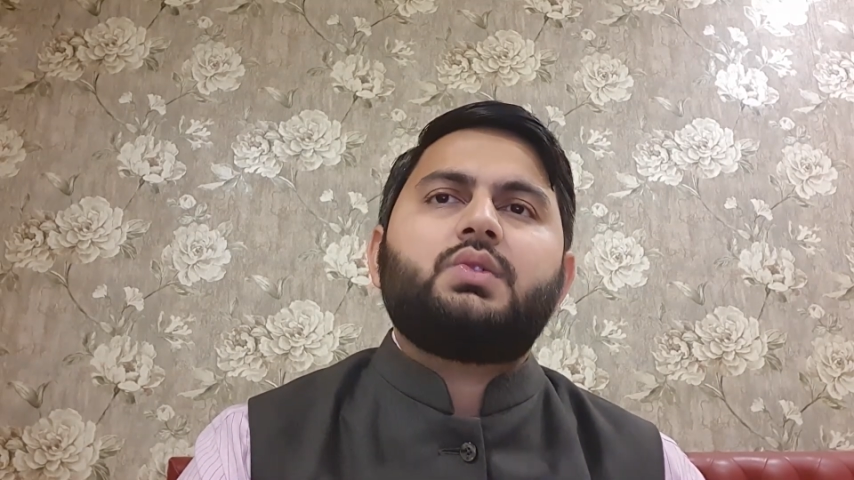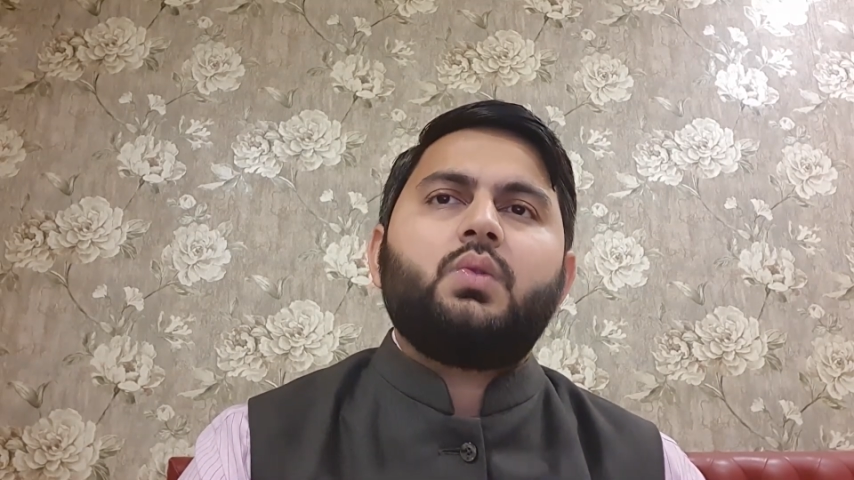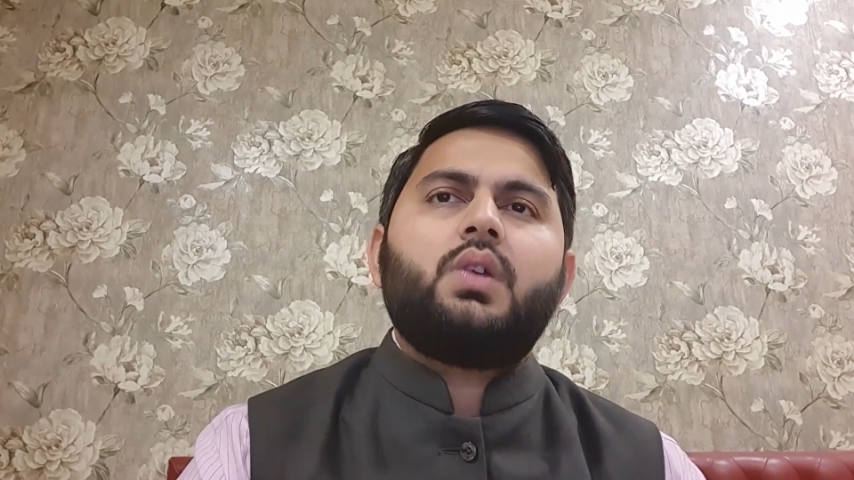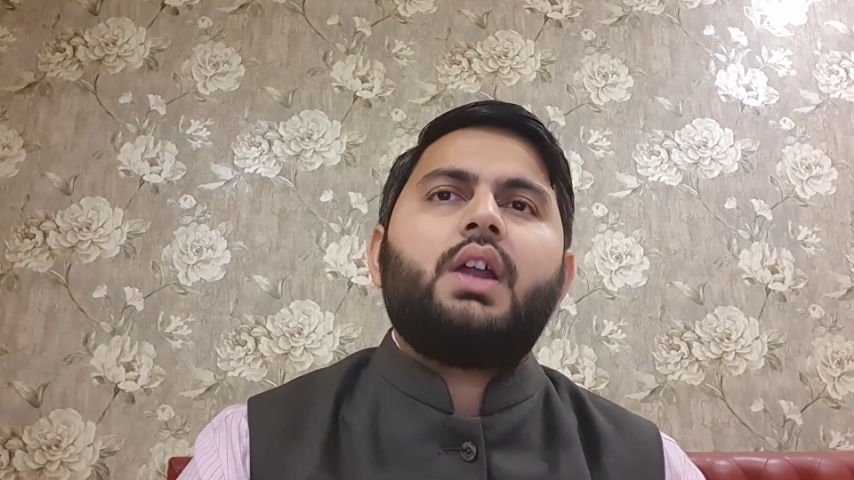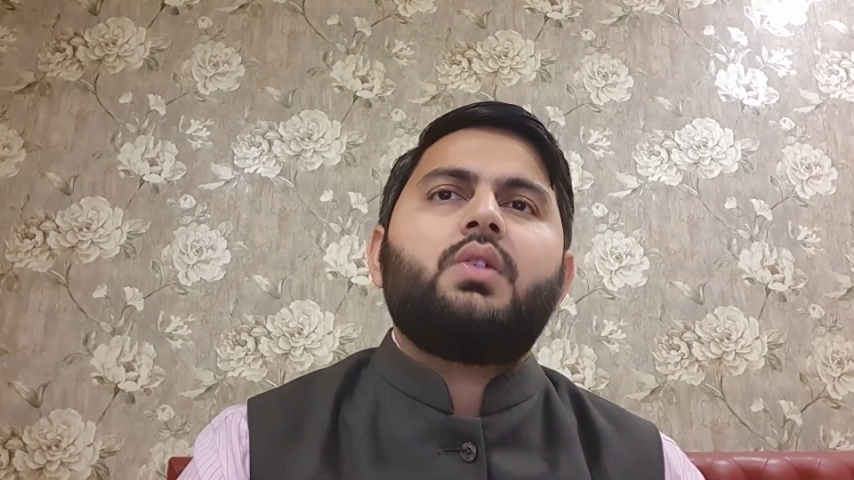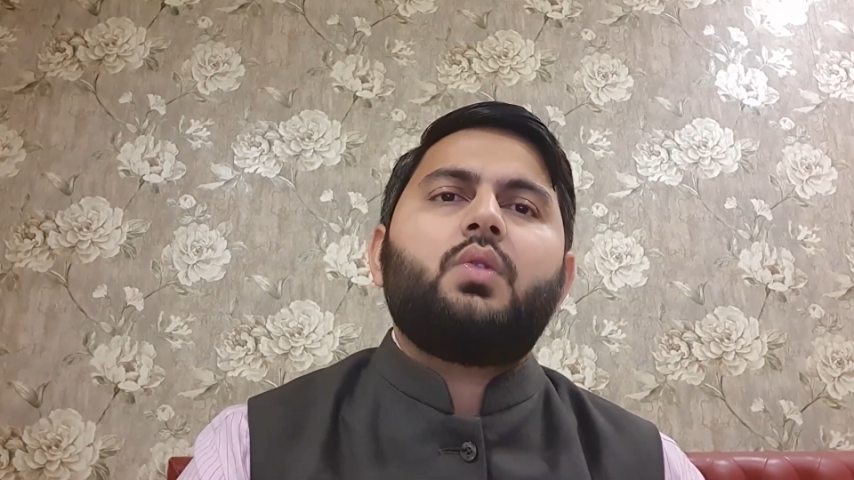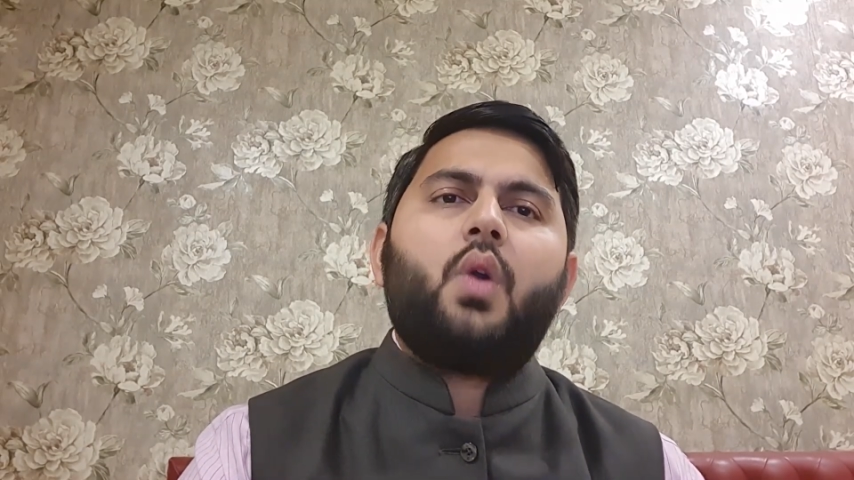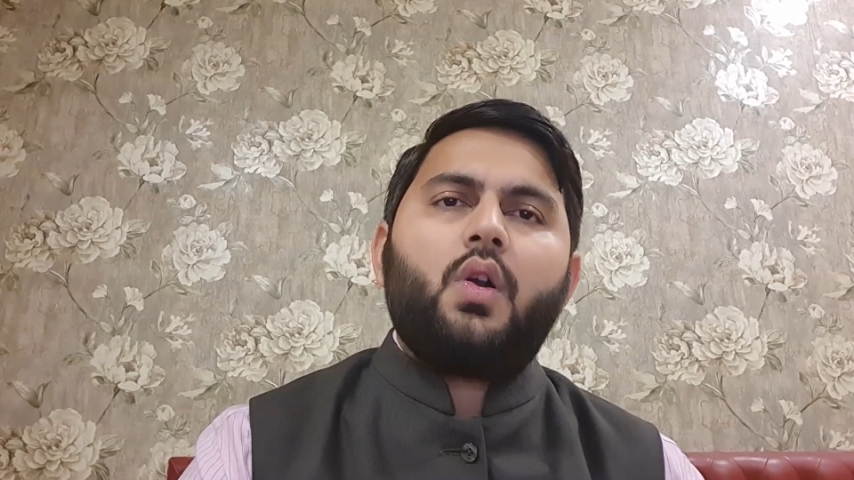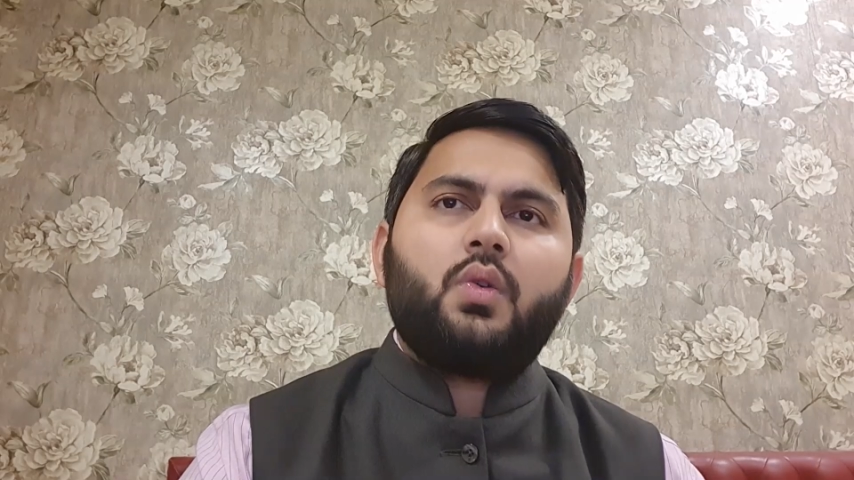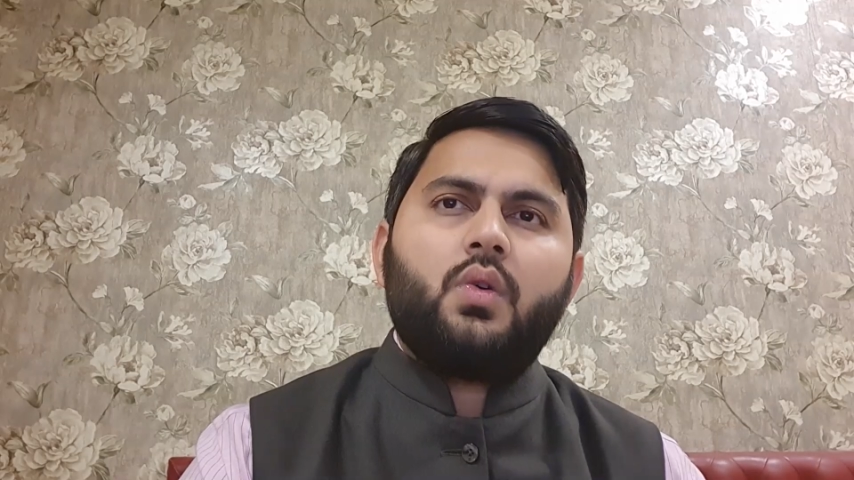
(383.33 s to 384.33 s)
student to
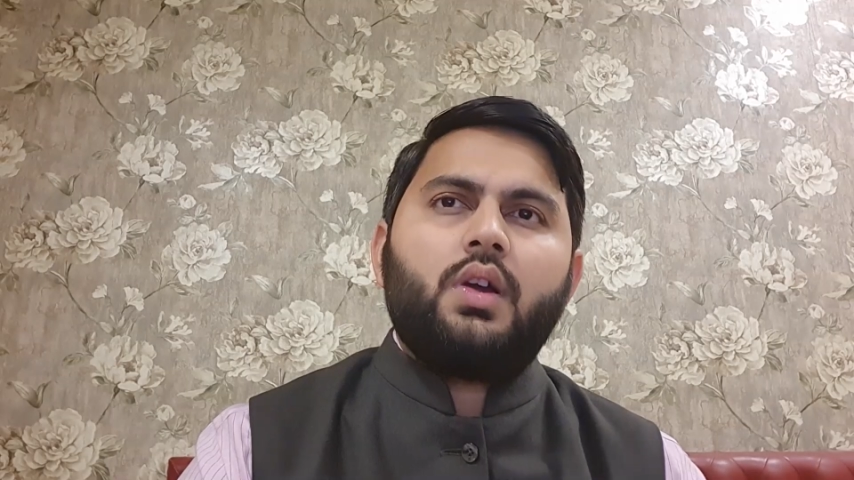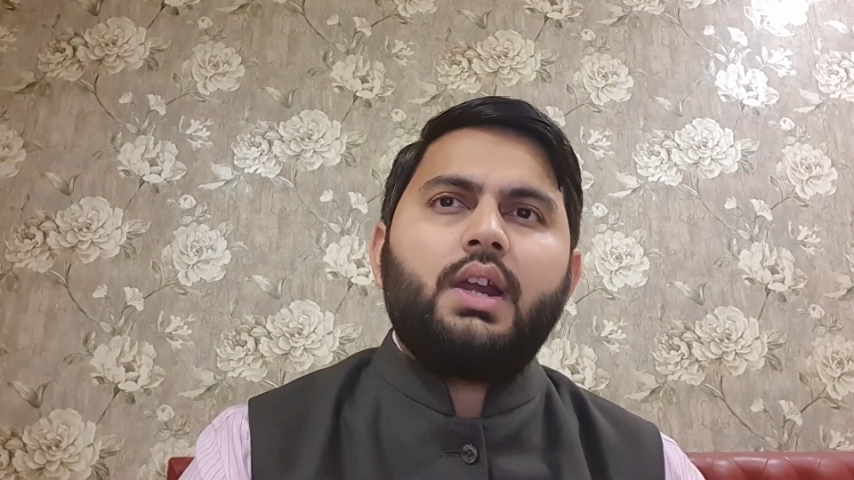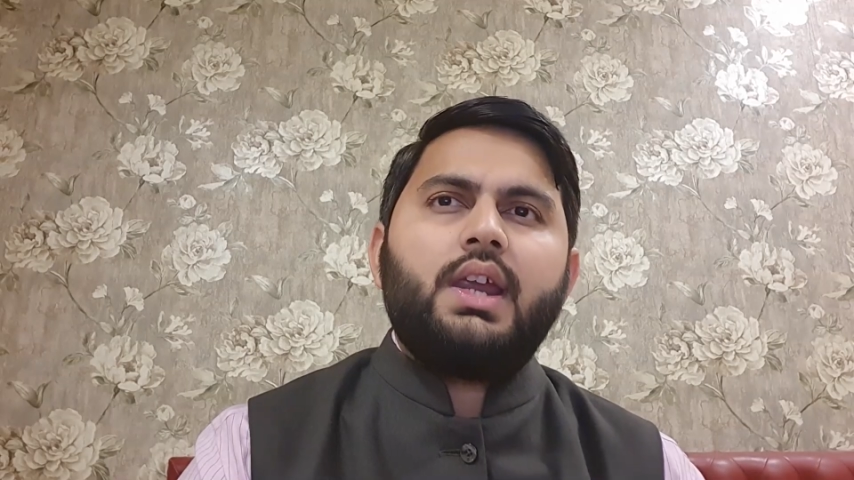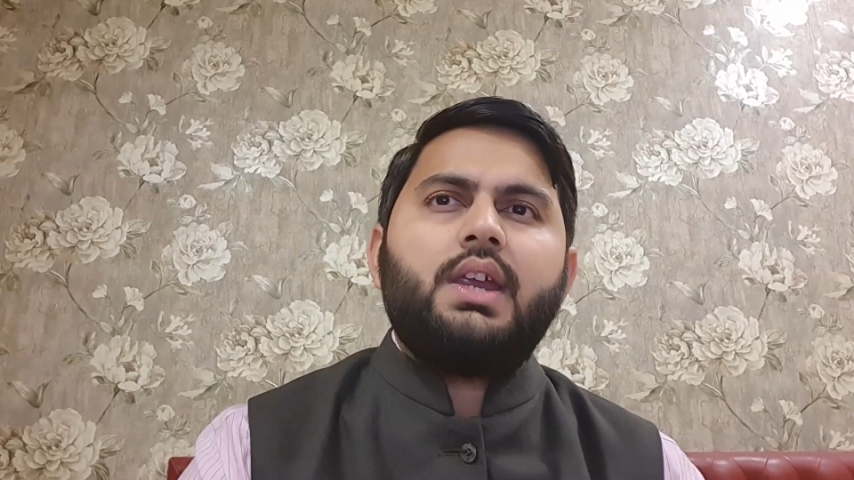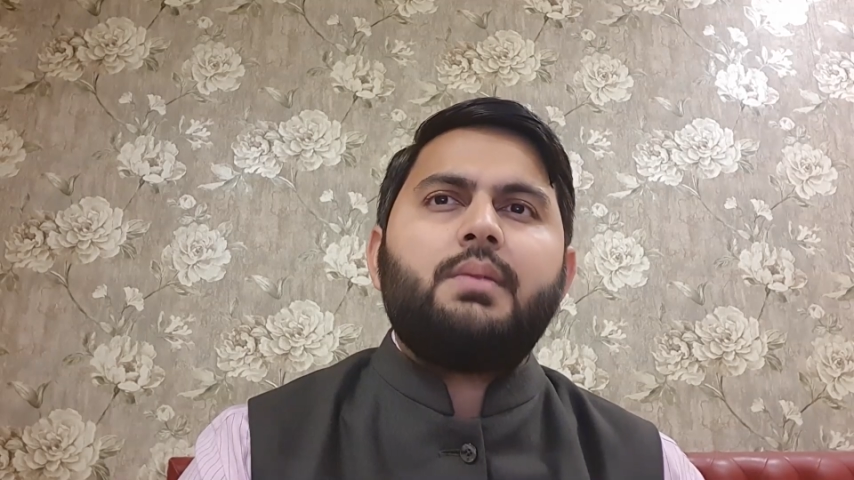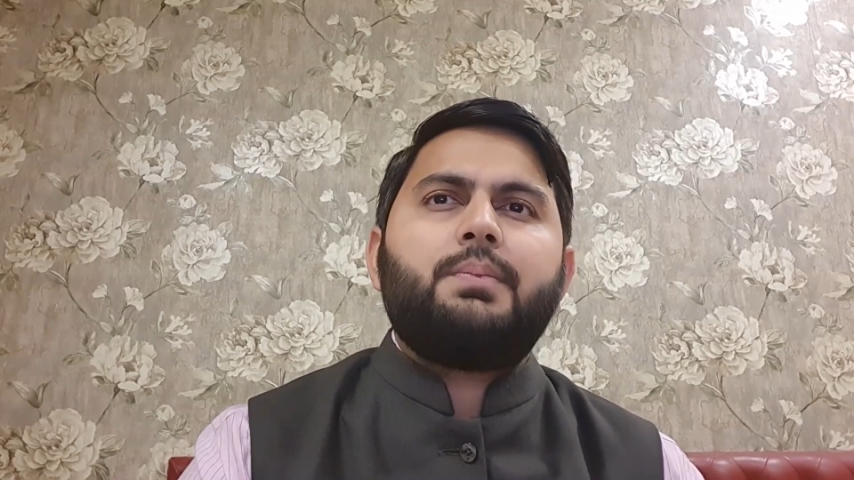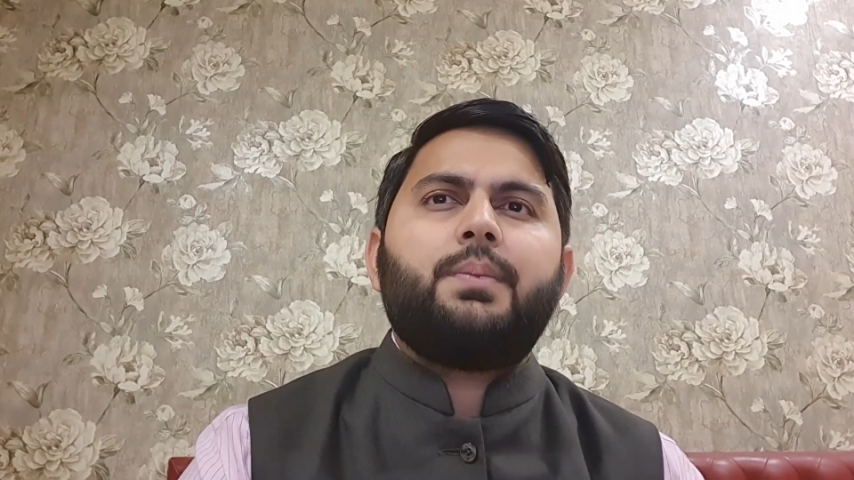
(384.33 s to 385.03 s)
not only